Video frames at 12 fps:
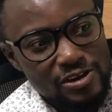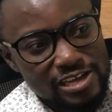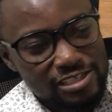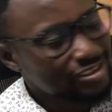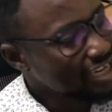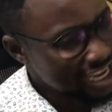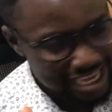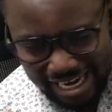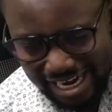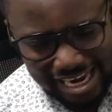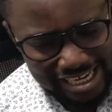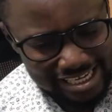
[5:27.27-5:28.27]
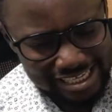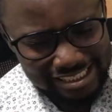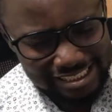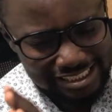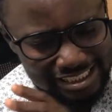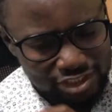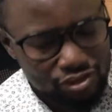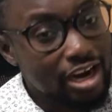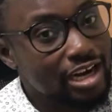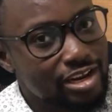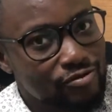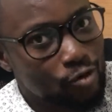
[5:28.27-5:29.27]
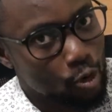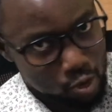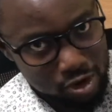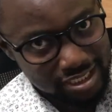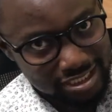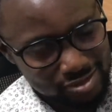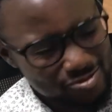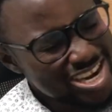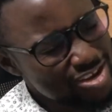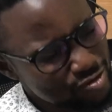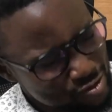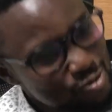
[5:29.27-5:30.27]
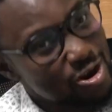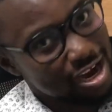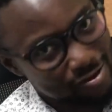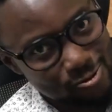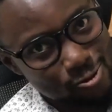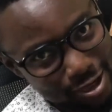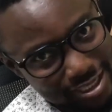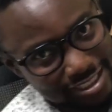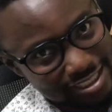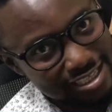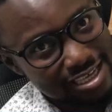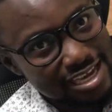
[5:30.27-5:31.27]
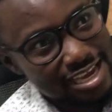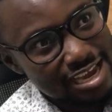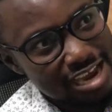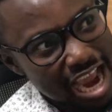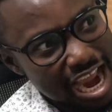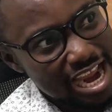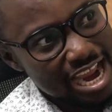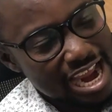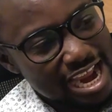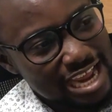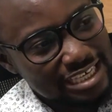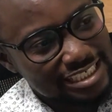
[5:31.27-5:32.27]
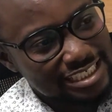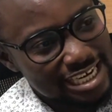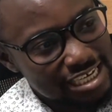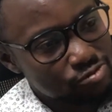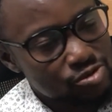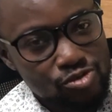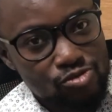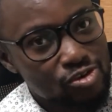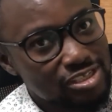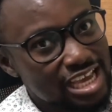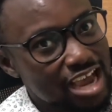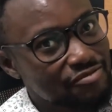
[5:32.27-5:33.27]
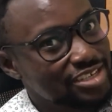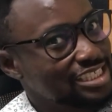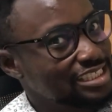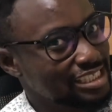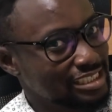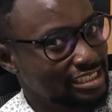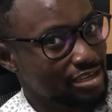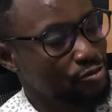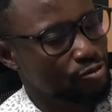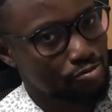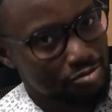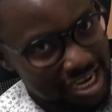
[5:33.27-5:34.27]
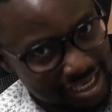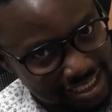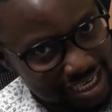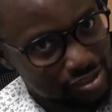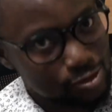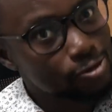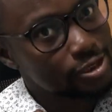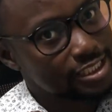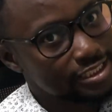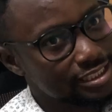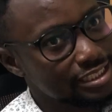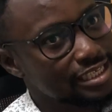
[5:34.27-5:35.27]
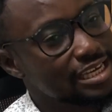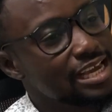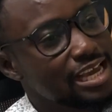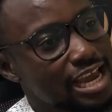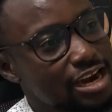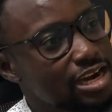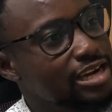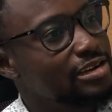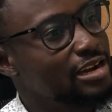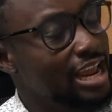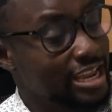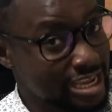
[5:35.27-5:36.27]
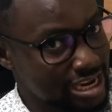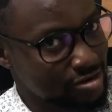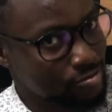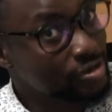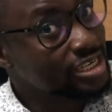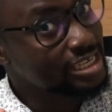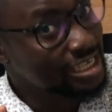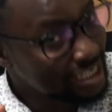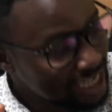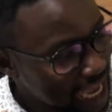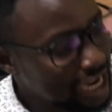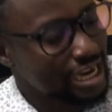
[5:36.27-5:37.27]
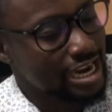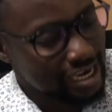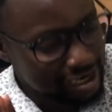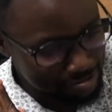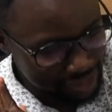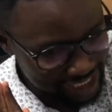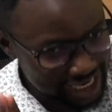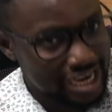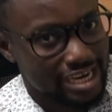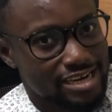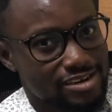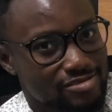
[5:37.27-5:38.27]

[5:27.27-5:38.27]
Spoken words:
it's not like Ghana is struggling for quality. We do have quality. It's just we do not have the system to back that quality. And again, we lack a number 9.